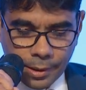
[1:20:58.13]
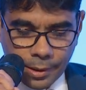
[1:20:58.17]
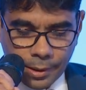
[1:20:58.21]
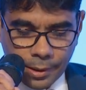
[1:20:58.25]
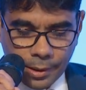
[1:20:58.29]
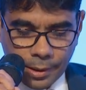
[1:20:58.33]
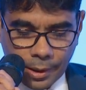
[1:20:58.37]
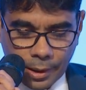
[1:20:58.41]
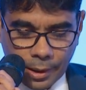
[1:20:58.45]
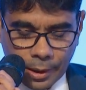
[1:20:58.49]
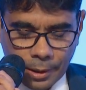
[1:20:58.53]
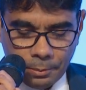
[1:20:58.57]

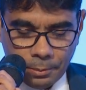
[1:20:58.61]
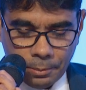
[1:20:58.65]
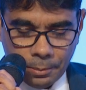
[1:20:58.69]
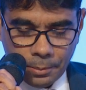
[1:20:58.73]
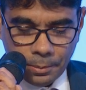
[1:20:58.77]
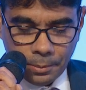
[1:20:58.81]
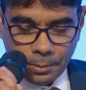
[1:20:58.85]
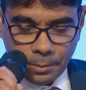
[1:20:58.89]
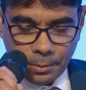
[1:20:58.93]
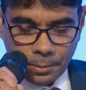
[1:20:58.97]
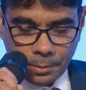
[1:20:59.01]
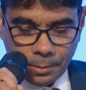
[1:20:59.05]

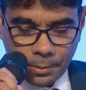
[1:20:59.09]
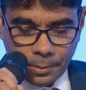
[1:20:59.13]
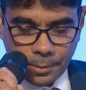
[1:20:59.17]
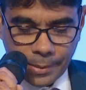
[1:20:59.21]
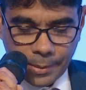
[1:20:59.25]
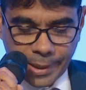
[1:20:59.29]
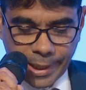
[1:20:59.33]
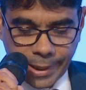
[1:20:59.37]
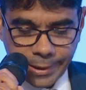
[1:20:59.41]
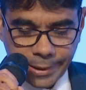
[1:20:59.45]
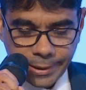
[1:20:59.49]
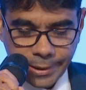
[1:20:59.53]
And
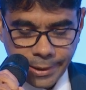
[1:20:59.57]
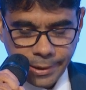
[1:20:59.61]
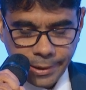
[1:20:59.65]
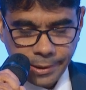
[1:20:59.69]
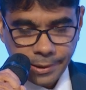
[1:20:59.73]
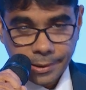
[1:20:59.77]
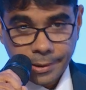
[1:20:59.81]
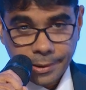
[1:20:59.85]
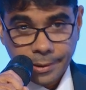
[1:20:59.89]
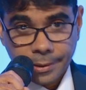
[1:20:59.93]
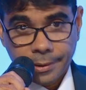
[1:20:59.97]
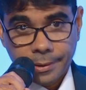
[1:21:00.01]
I
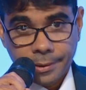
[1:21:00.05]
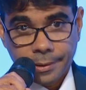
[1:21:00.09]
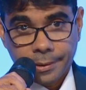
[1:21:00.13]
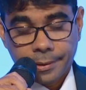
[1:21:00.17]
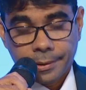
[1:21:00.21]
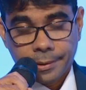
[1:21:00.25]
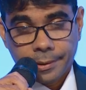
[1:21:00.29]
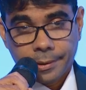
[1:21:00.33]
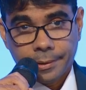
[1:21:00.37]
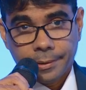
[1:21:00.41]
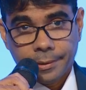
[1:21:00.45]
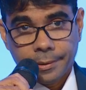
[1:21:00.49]
think,
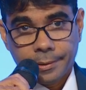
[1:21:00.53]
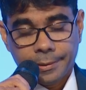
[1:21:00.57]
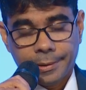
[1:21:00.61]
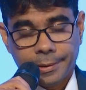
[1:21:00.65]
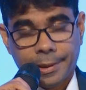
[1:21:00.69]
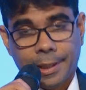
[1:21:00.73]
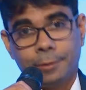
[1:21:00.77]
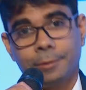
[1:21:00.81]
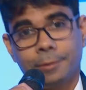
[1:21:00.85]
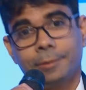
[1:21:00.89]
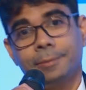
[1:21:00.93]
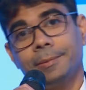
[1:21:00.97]

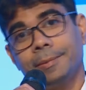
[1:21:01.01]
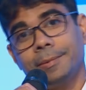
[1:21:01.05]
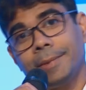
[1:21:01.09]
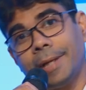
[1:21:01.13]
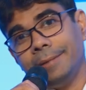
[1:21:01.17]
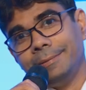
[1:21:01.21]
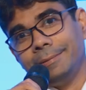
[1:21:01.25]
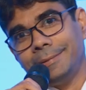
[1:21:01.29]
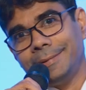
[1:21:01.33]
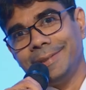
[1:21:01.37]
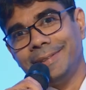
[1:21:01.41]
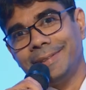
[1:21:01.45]
now,
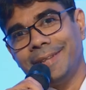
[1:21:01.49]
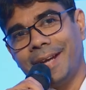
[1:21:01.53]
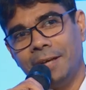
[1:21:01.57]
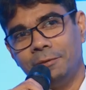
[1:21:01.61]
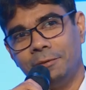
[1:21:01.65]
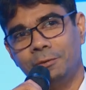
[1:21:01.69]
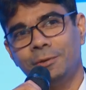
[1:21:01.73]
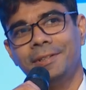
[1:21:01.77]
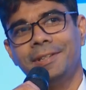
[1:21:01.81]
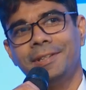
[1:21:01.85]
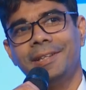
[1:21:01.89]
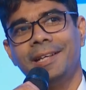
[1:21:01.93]

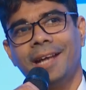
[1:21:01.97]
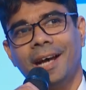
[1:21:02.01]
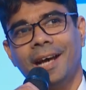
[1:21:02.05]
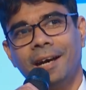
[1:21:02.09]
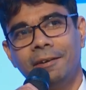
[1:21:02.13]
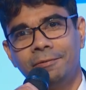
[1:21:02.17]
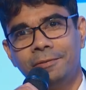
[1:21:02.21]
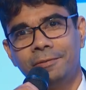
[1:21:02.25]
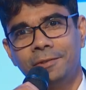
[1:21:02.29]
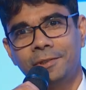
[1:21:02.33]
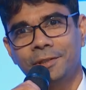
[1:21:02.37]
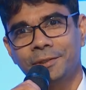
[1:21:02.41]
I would
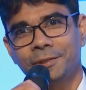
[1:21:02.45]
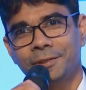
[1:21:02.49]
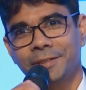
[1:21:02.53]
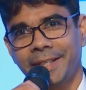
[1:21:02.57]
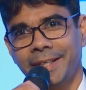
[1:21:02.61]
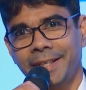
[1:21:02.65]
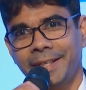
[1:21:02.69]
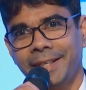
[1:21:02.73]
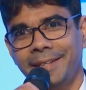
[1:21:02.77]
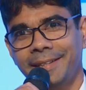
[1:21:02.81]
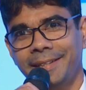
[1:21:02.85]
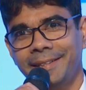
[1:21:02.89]
love to
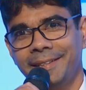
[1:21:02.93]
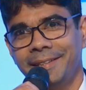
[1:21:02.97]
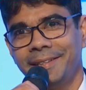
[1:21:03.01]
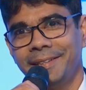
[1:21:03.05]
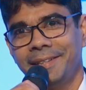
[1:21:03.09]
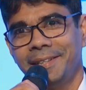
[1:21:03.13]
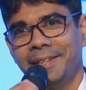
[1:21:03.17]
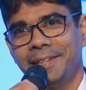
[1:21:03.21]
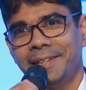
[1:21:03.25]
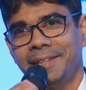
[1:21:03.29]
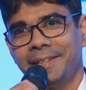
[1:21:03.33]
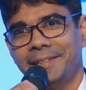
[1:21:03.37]
say
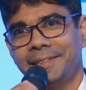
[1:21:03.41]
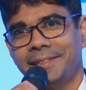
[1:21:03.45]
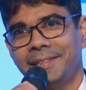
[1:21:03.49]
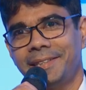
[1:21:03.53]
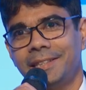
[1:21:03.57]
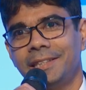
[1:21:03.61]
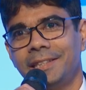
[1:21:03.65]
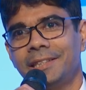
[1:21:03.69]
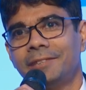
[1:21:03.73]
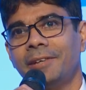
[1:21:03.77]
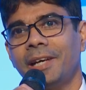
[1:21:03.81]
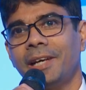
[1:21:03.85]

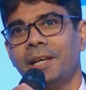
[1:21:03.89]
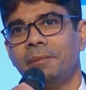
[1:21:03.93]
this is where